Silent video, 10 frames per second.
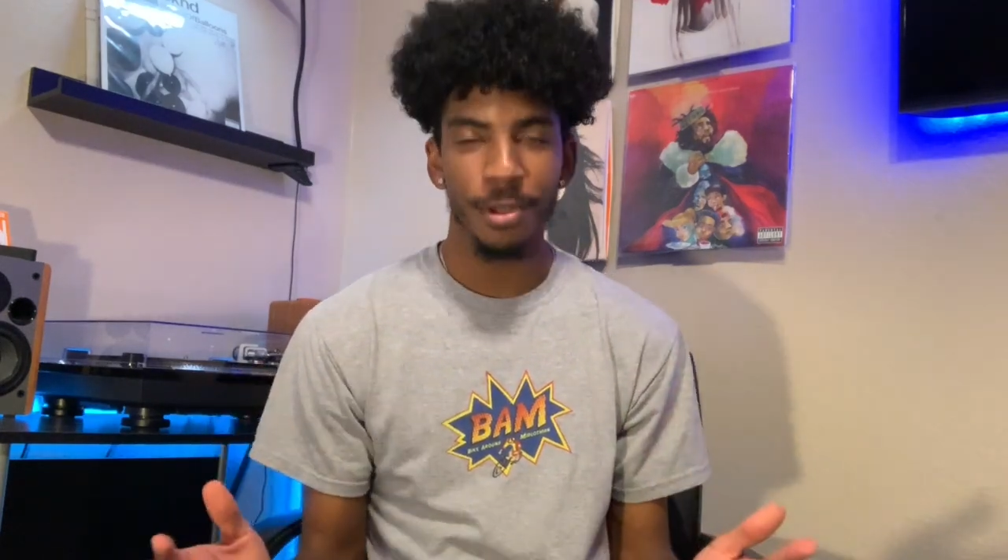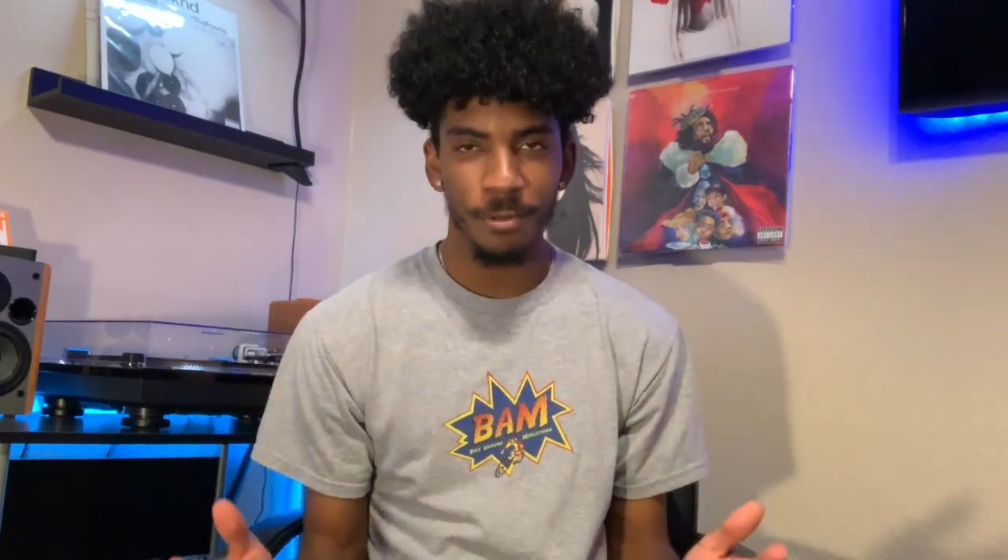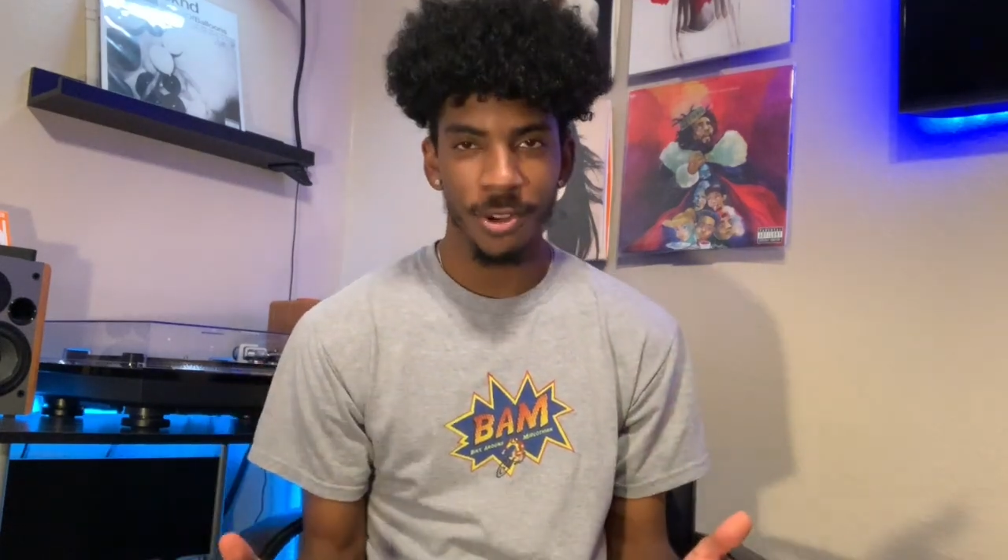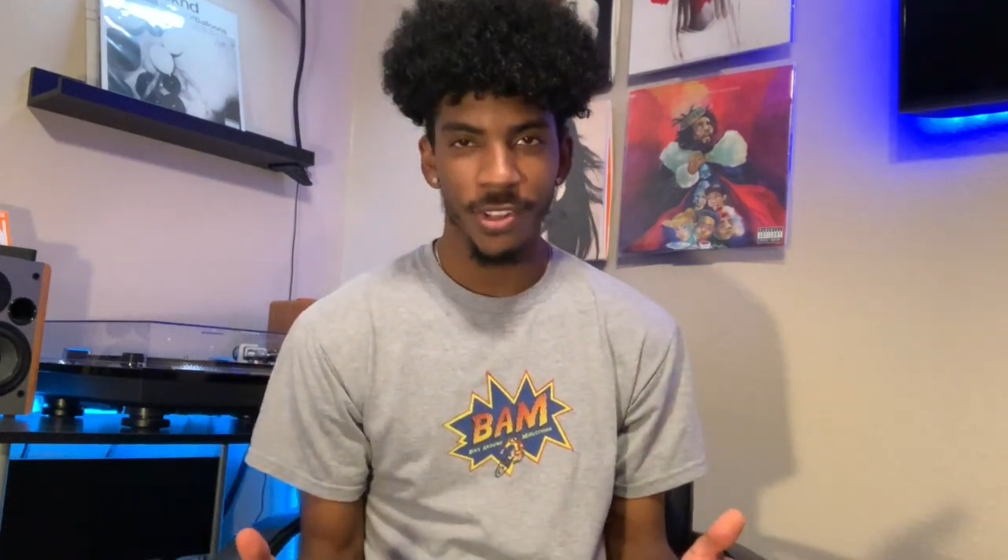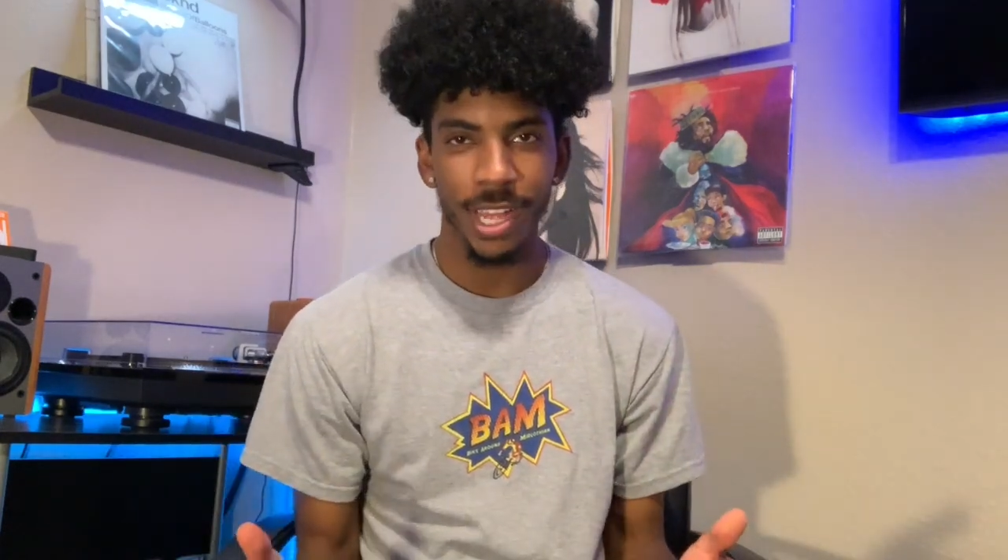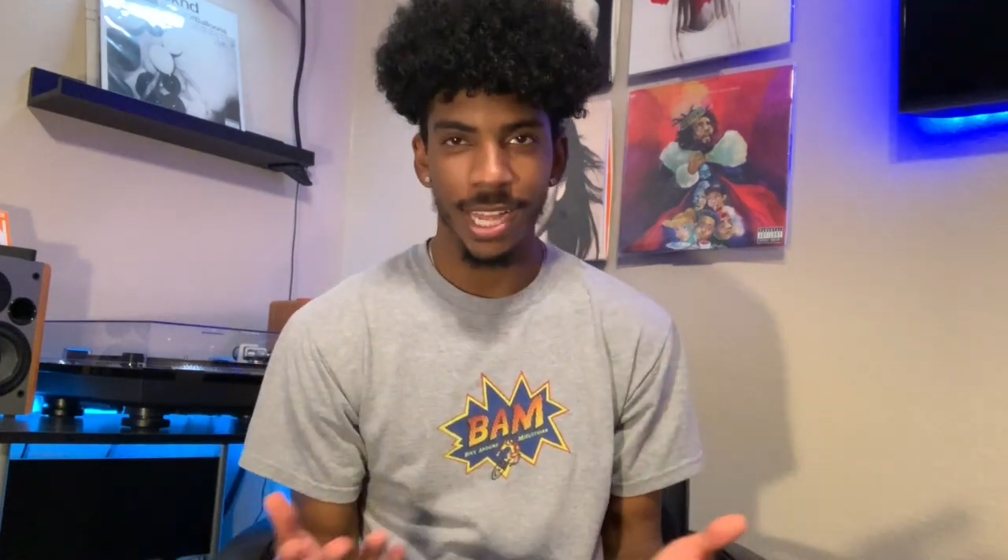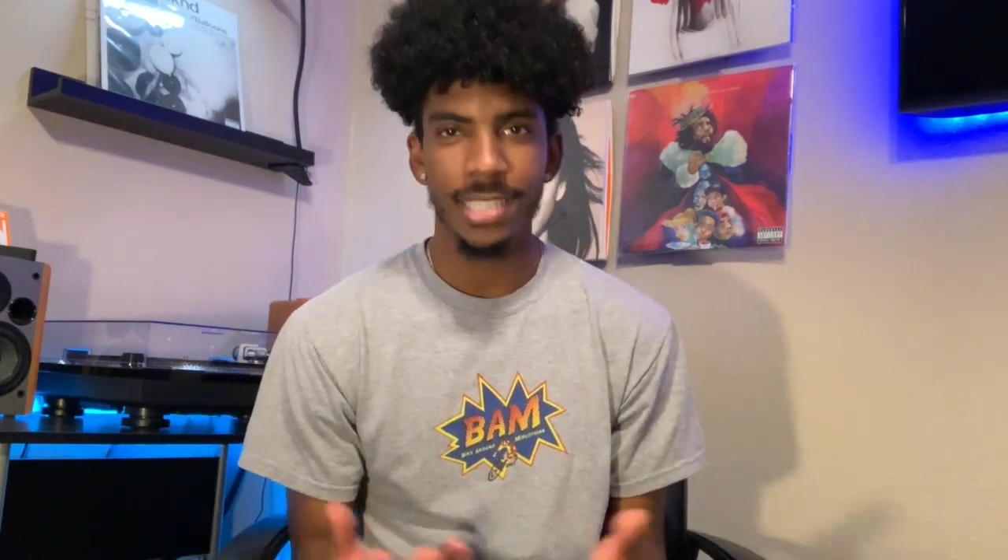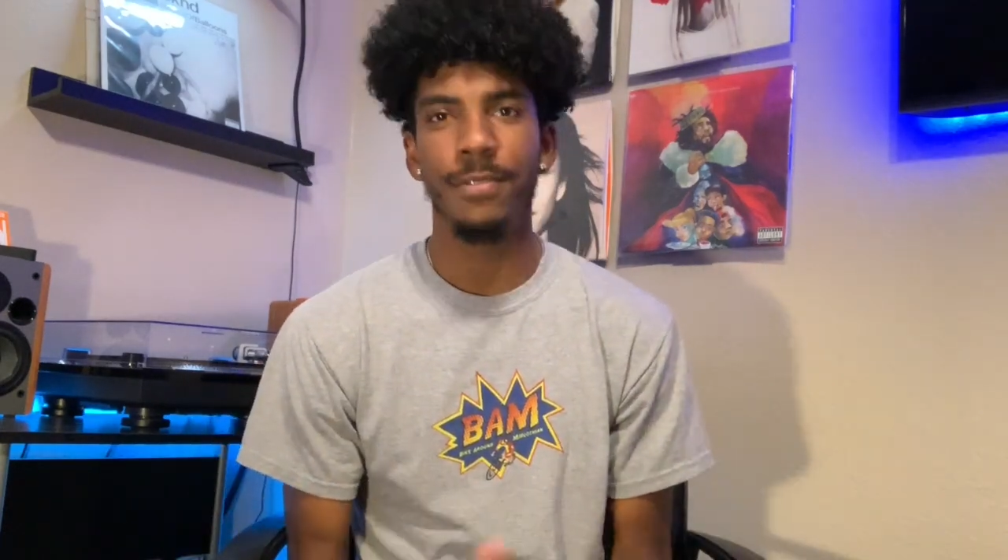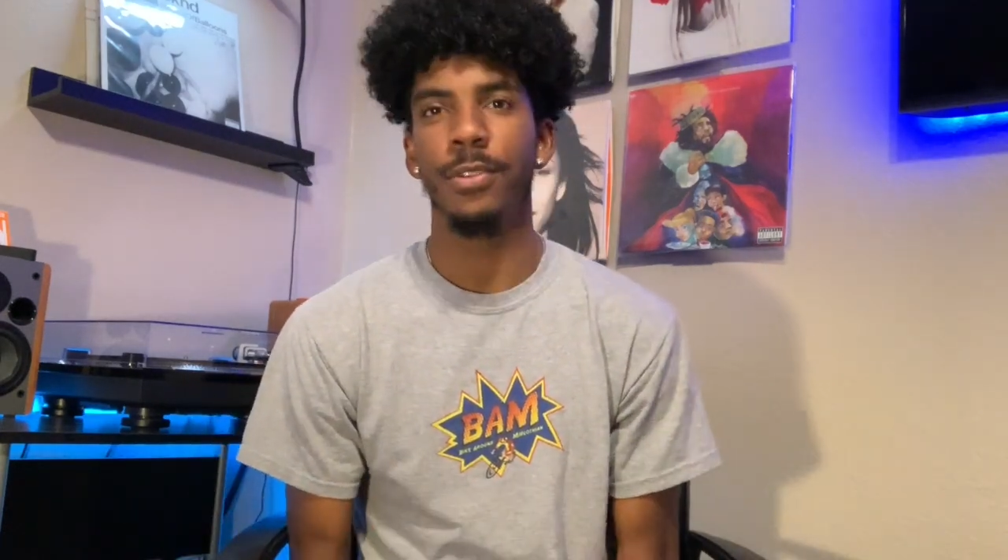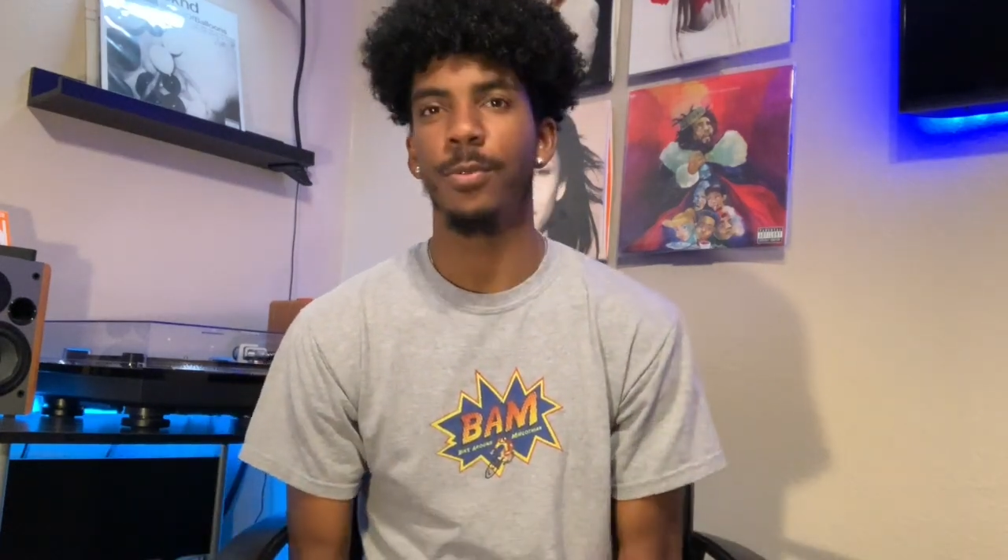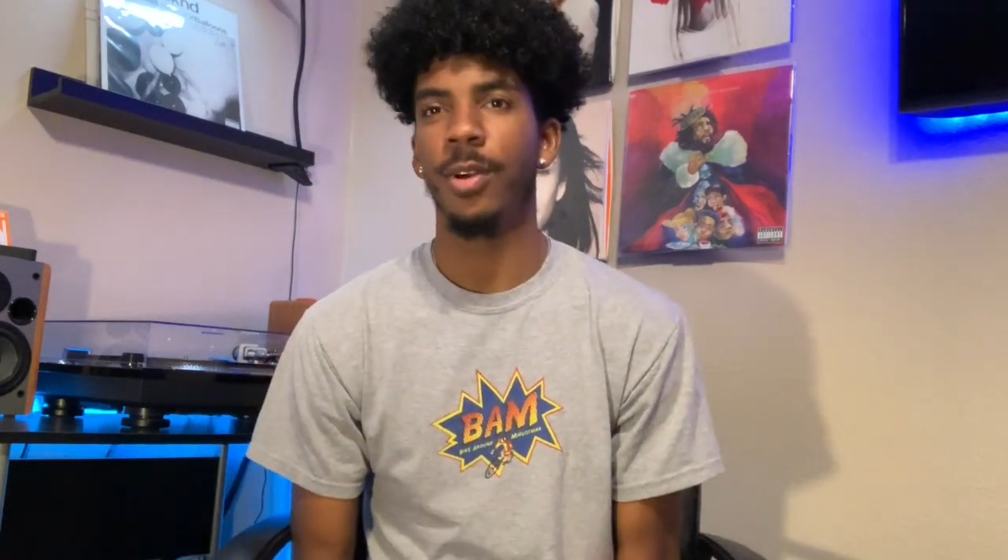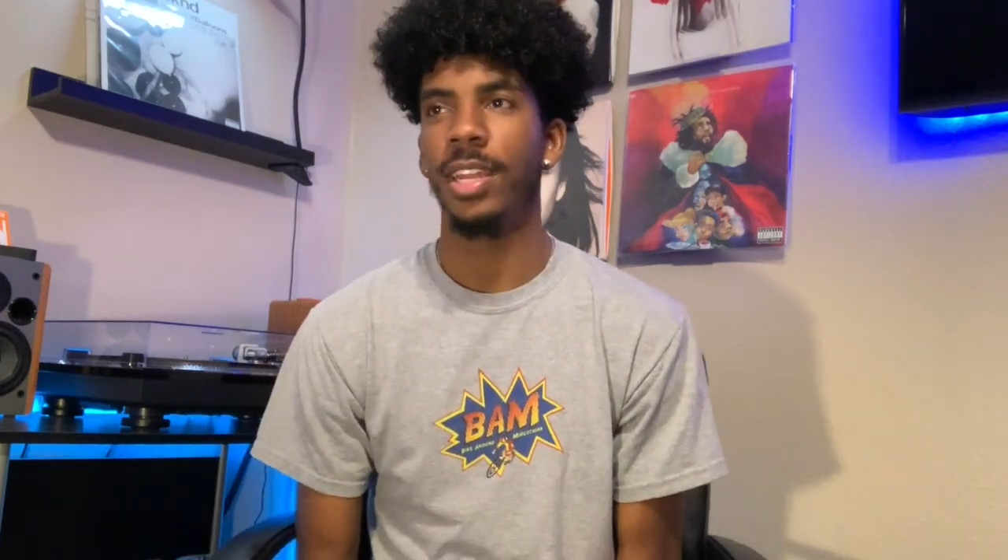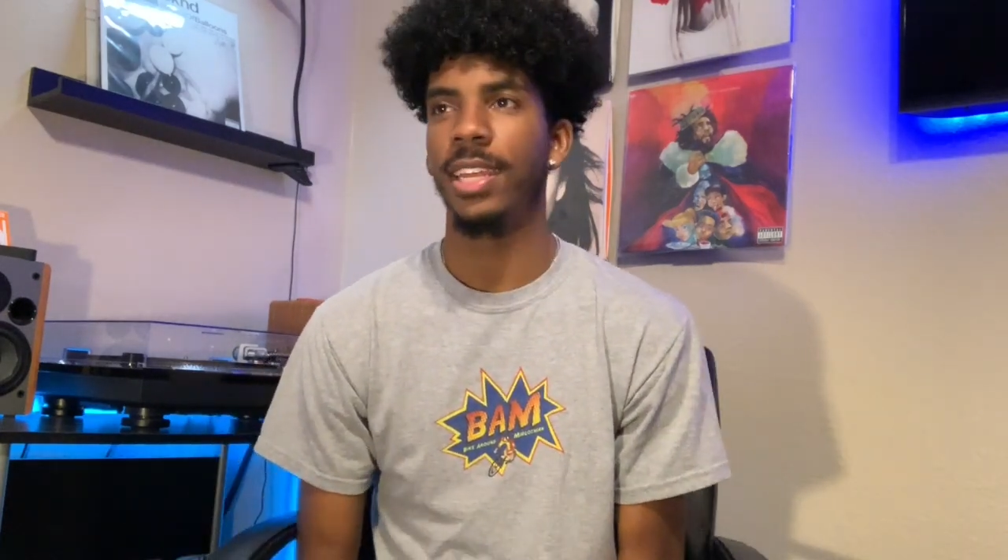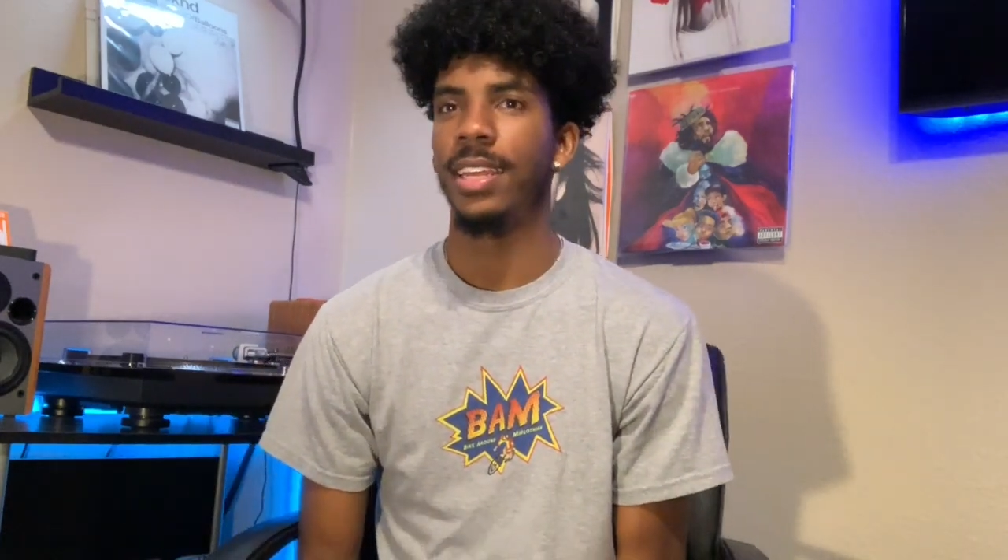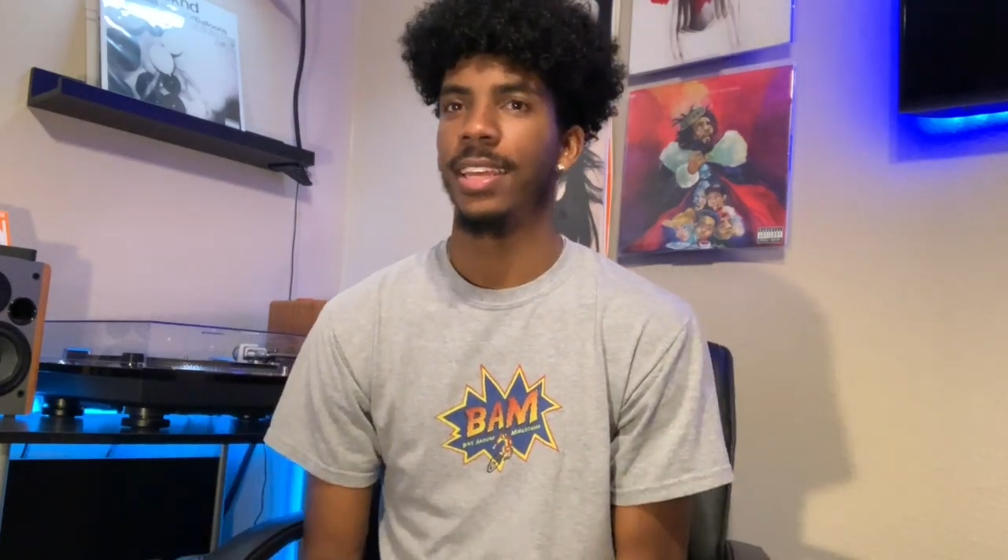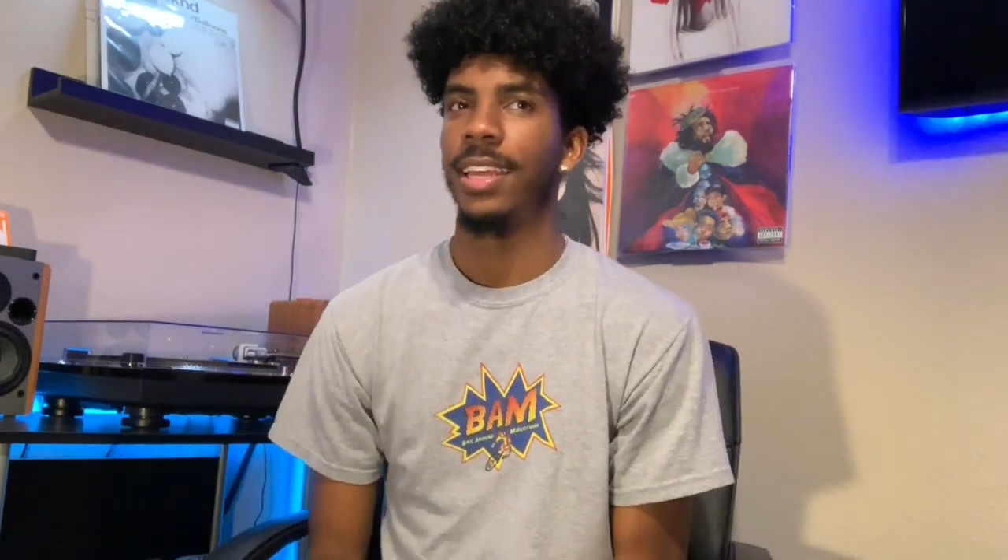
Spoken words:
it for you guys if you want it.